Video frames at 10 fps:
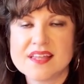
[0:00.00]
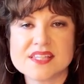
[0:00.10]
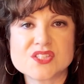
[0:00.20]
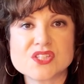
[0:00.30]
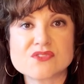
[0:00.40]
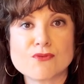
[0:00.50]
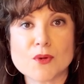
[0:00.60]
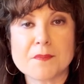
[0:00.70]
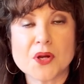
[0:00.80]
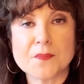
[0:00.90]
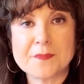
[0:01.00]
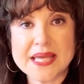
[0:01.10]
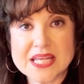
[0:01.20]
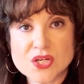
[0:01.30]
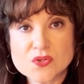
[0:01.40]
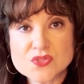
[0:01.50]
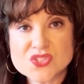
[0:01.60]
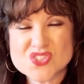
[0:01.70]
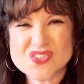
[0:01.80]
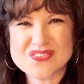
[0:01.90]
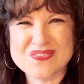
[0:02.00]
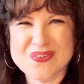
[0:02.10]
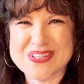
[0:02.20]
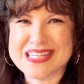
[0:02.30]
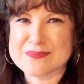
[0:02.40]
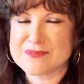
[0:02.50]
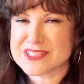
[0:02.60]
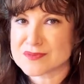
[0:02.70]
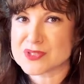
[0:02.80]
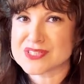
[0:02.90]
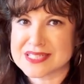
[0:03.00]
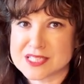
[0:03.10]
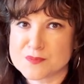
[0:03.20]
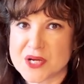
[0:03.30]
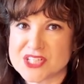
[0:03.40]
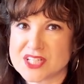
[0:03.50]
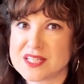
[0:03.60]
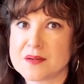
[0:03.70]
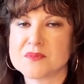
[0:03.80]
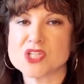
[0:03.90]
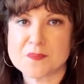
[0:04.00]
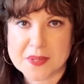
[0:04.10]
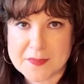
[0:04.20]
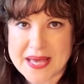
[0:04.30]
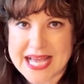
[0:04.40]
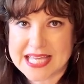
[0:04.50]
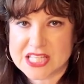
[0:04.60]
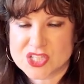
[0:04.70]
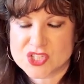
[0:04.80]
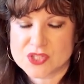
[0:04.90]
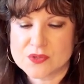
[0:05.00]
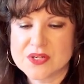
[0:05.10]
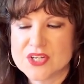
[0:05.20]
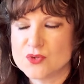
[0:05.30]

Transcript: This is for Barbados, for the Invisible Cities Project that I'm jumping back into.